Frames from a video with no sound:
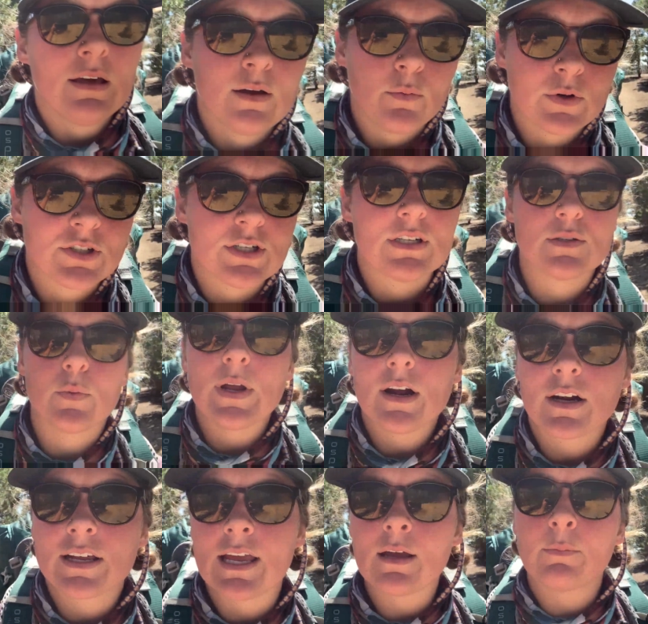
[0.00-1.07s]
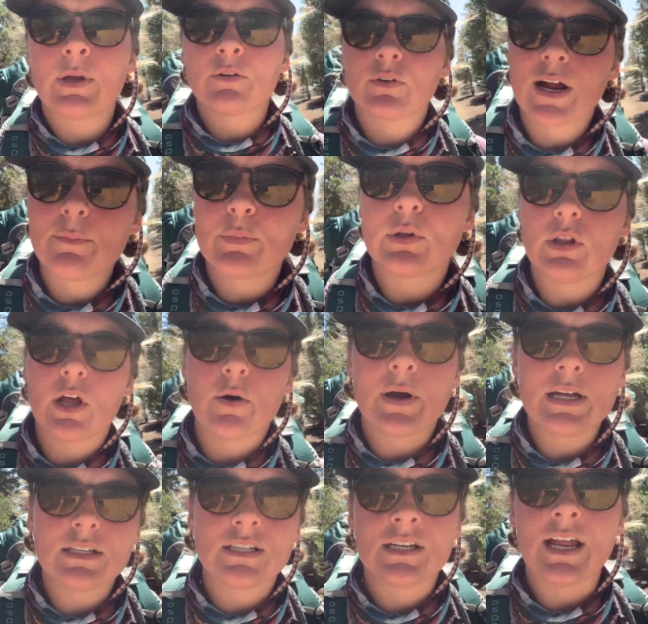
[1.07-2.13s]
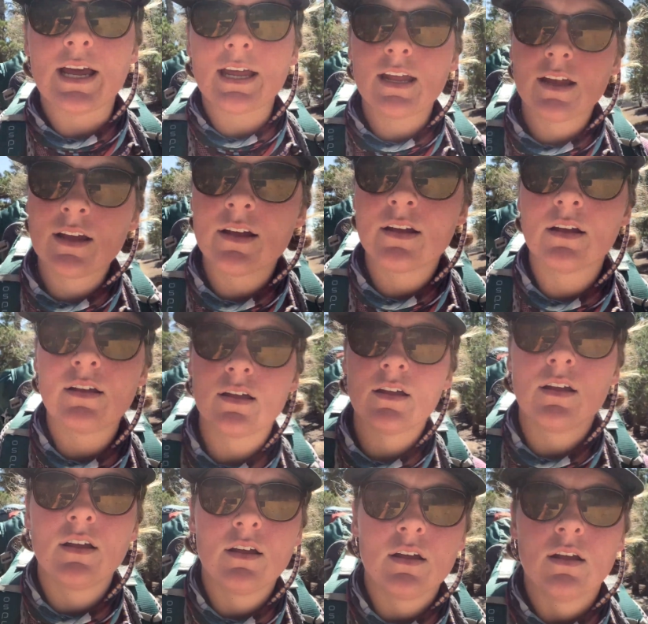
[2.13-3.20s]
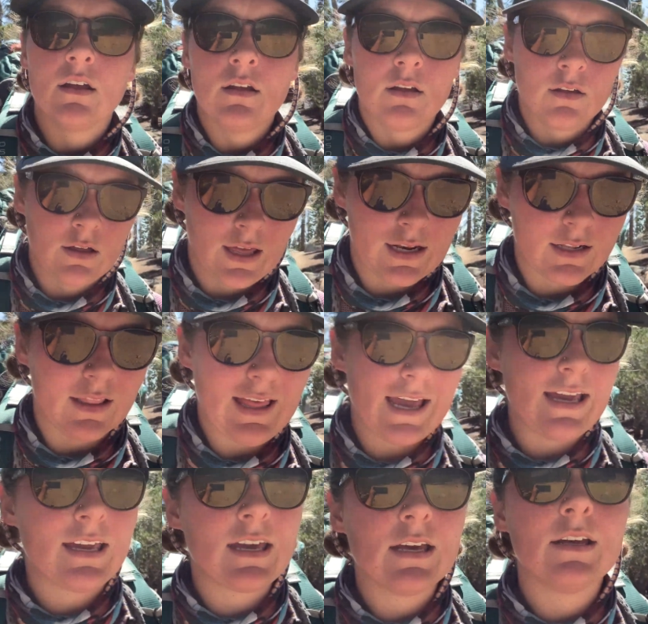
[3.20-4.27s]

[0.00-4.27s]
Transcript: which is, we are camping right below it tonight at a lake.